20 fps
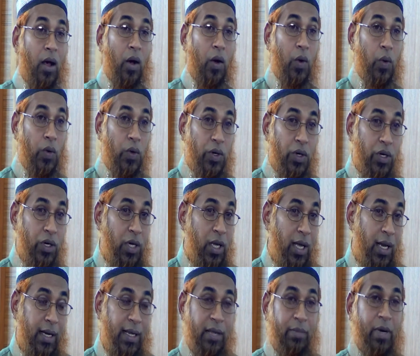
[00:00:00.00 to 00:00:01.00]

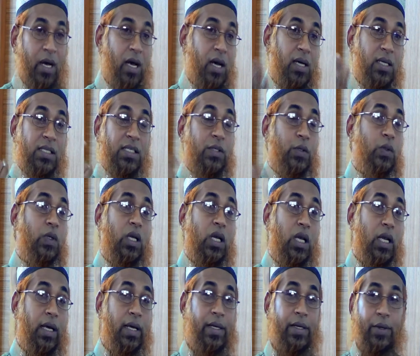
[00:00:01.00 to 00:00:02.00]
"Hunna
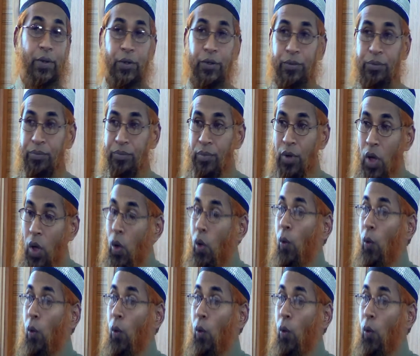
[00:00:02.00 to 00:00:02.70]
libasun lakum